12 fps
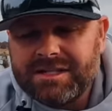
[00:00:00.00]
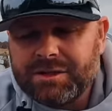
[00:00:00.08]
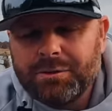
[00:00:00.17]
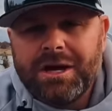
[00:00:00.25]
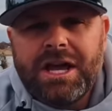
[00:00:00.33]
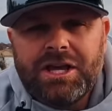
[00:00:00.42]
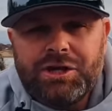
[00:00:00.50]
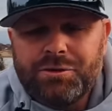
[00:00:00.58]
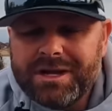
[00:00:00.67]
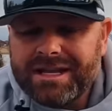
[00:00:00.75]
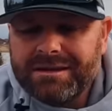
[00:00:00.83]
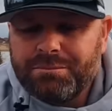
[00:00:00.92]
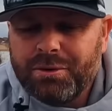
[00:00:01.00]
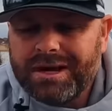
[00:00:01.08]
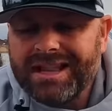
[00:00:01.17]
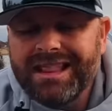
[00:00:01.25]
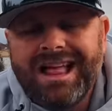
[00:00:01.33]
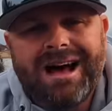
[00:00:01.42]
So you can put
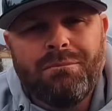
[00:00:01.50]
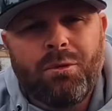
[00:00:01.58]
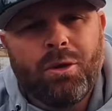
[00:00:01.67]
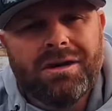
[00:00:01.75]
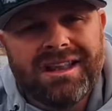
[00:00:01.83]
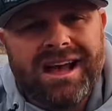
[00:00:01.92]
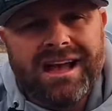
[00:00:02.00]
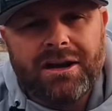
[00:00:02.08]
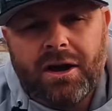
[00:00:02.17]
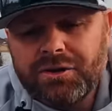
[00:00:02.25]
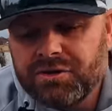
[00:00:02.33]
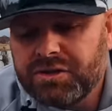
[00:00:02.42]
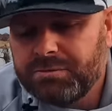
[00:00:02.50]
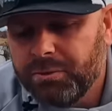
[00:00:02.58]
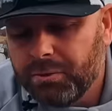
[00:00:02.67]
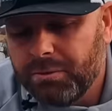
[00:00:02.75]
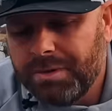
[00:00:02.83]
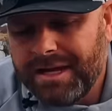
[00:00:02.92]
a lot more line on your
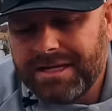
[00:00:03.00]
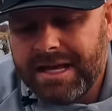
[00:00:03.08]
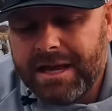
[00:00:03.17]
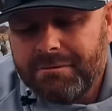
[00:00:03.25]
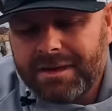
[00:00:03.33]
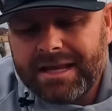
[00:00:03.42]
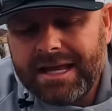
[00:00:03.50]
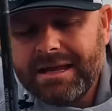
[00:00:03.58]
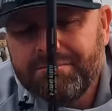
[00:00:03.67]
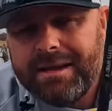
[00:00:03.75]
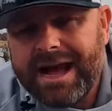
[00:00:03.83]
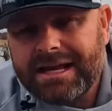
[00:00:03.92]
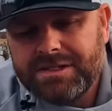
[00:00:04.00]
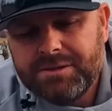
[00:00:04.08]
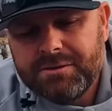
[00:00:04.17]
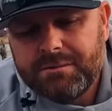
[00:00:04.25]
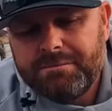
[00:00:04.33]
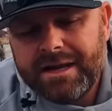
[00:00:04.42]
spool, but getting back
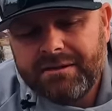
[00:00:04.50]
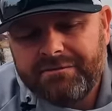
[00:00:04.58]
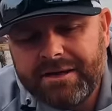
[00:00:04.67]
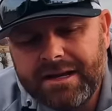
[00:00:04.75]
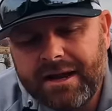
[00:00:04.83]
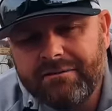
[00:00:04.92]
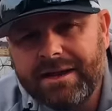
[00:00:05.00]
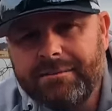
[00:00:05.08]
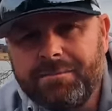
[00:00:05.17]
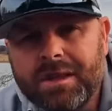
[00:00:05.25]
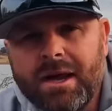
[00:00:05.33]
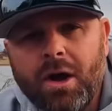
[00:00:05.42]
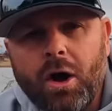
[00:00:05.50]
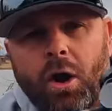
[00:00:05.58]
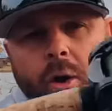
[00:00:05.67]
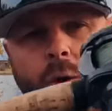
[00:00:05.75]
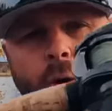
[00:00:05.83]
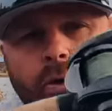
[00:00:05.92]
to the benefit of it,
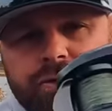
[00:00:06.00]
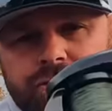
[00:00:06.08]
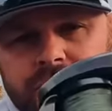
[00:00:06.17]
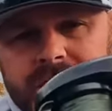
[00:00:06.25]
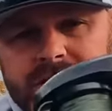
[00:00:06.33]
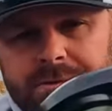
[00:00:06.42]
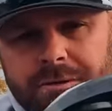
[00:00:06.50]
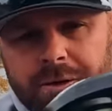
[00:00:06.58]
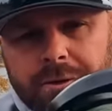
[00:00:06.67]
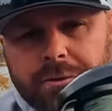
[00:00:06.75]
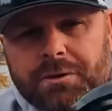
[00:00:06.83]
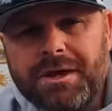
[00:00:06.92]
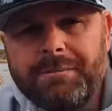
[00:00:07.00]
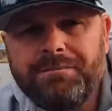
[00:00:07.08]
ultra smooth,